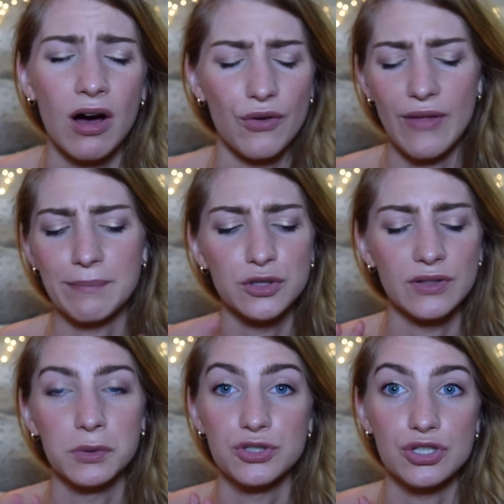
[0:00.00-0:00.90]
Oh, that
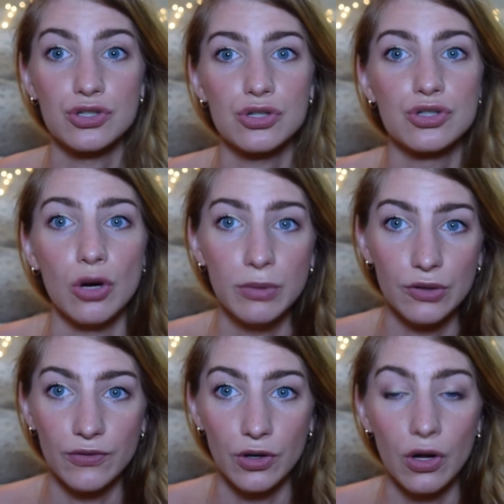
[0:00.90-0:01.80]
movie was just so
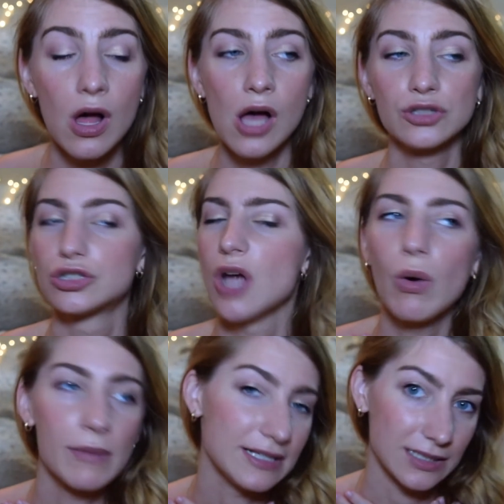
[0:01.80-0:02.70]
beautiful,
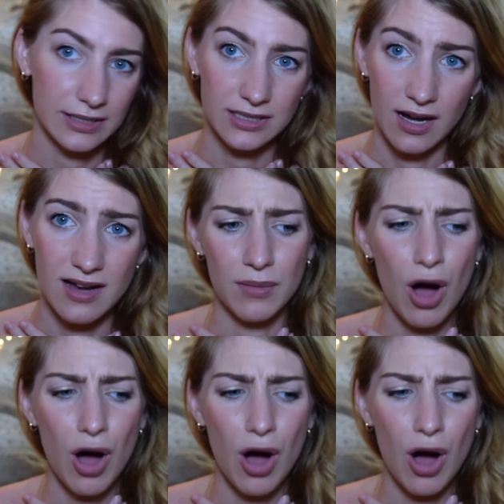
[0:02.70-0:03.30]
so amazingly done.